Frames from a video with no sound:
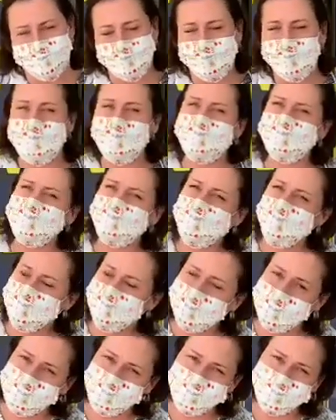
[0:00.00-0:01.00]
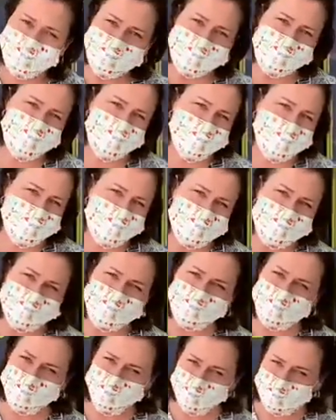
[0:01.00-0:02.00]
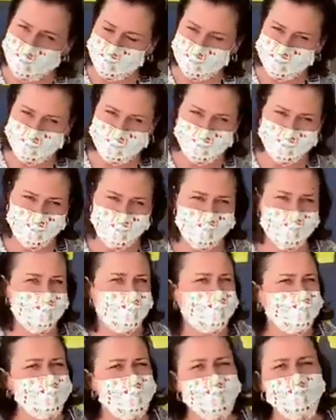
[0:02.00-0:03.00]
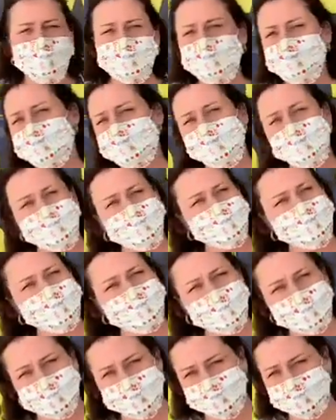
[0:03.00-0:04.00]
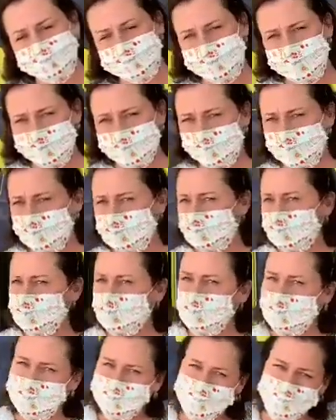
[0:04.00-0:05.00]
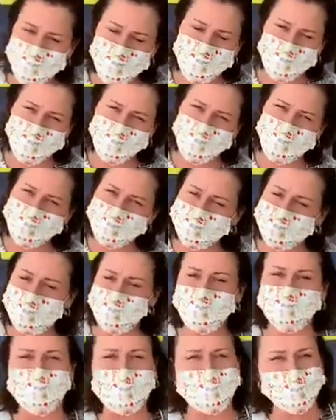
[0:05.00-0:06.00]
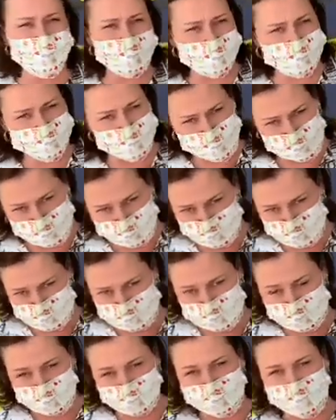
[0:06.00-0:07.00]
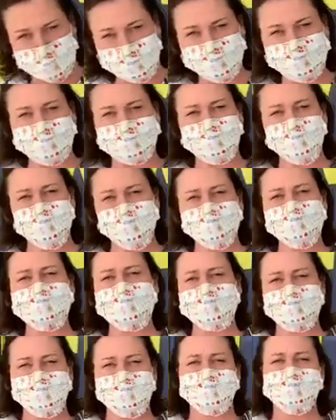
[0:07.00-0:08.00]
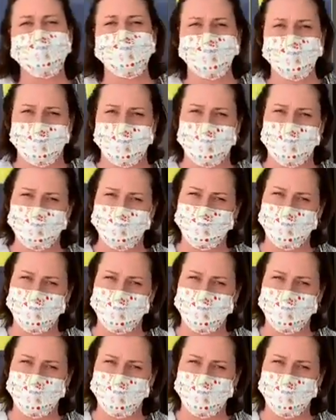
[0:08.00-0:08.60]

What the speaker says: Our first couple of days are going to be a little rough. We know when we learn things, we're going to get better at some things, and it just takes a little time.